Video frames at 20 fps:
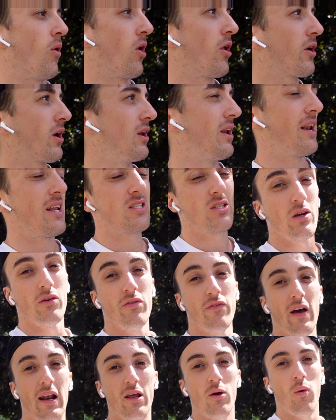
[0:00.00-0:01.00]
looking, and it's
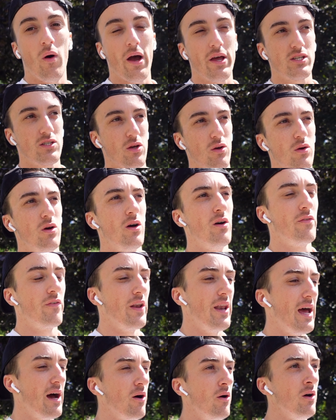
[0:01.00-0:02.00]
looking fairly quiet. So
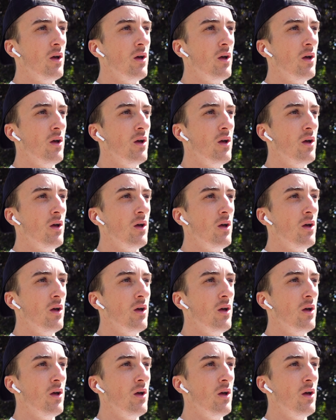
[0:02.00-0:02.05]
for now,